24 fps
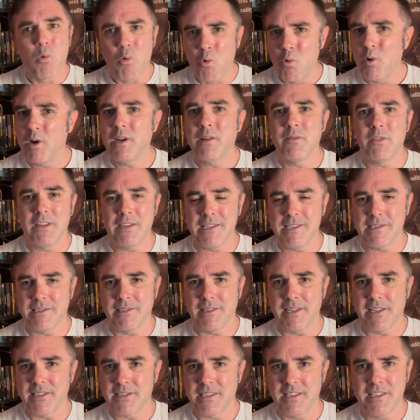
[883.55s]
point of these
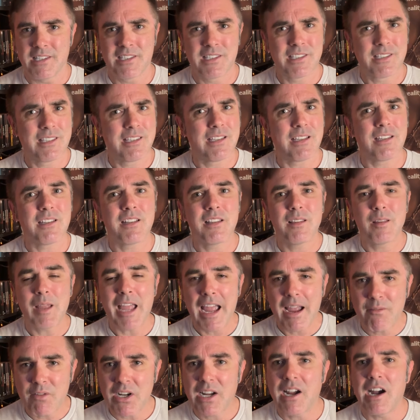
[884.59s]
lists. It's to
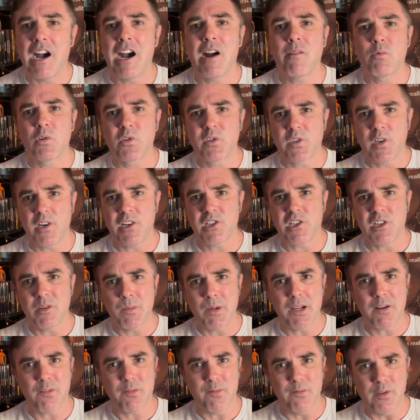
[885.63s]
have a conversation
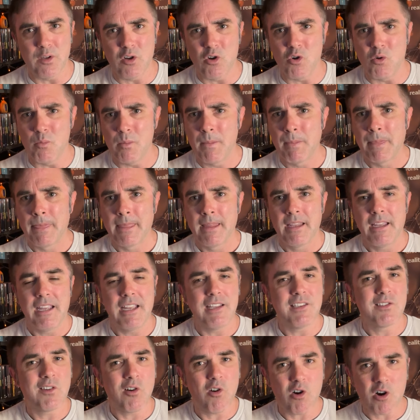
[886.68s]
about film
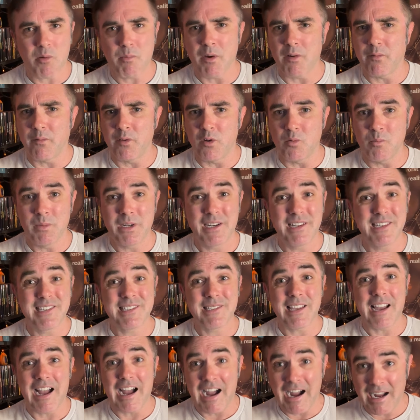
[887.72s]
and talk about film
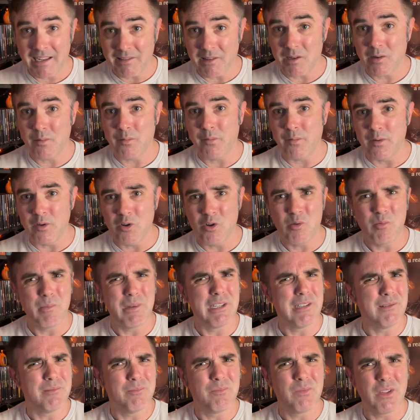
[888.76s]
because I love film,
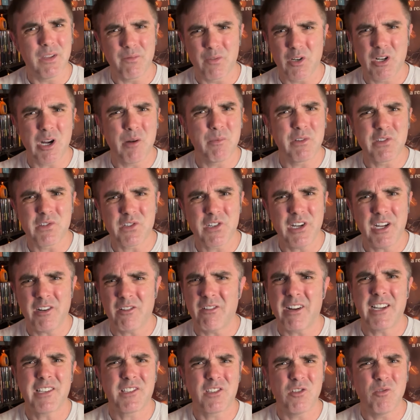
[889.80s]
and if you're coming to this channel,
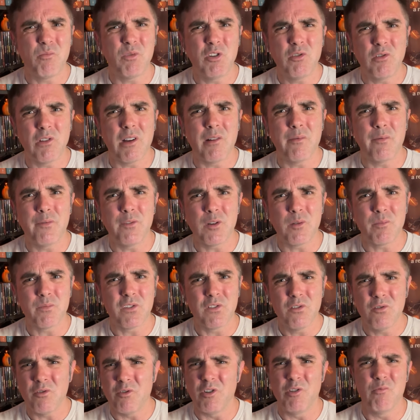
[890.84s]
I assume you love film
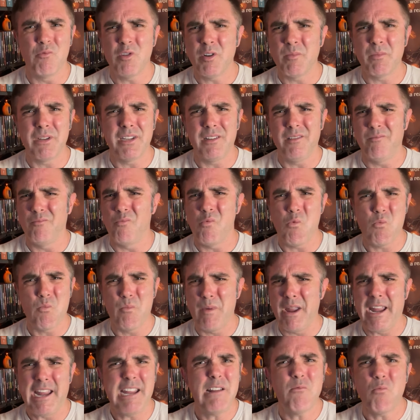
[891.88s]
too. You wouldn't be
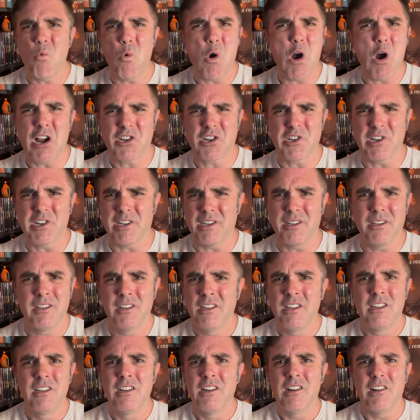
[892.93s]
hate watching
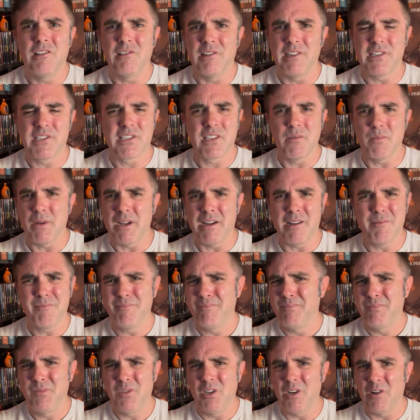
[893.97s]
a list about,
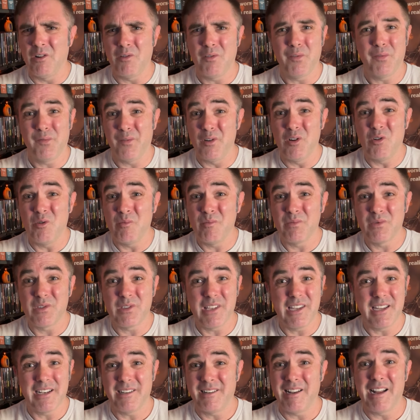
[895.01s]
you know, films
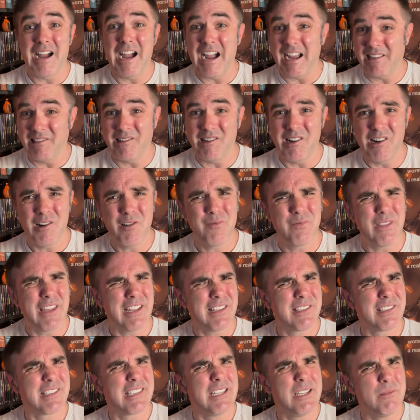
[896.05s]
that I love. That
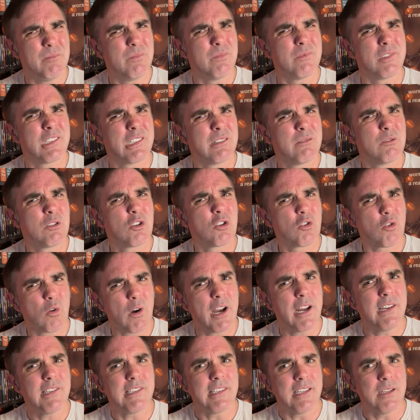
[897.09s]
seems
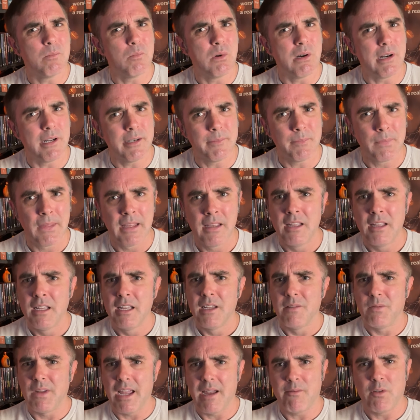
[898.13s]
crazy. But
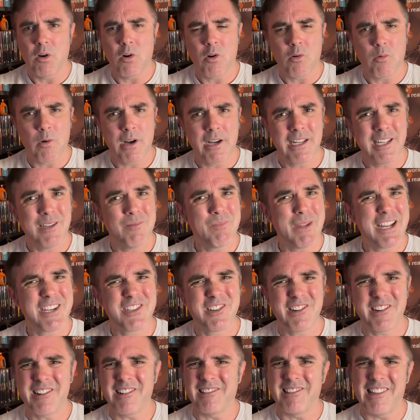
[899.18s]
if you haven't already, make
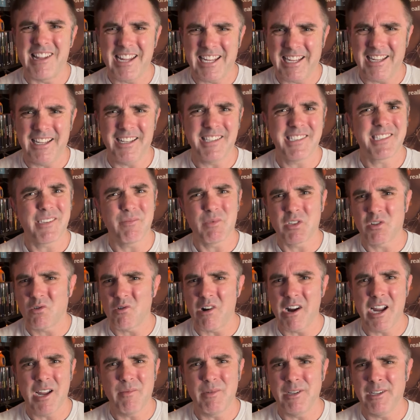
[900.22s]
sure you're liking,
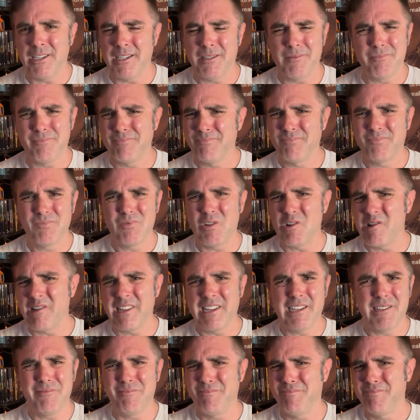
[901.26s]
subscribing, all
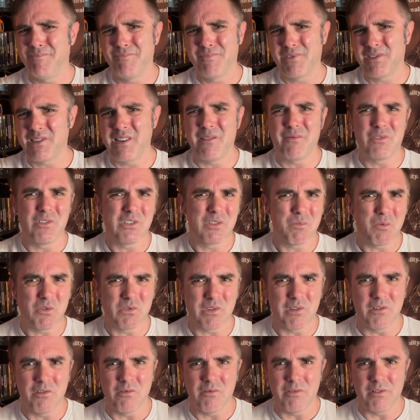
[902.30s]
that stuff you're supposed
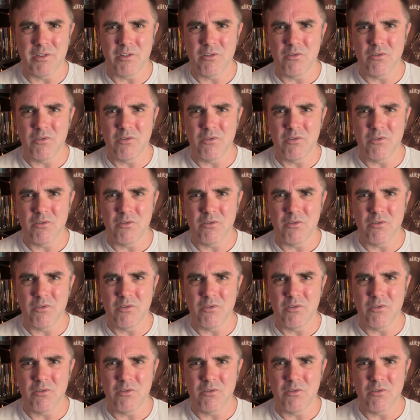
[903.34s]
to do on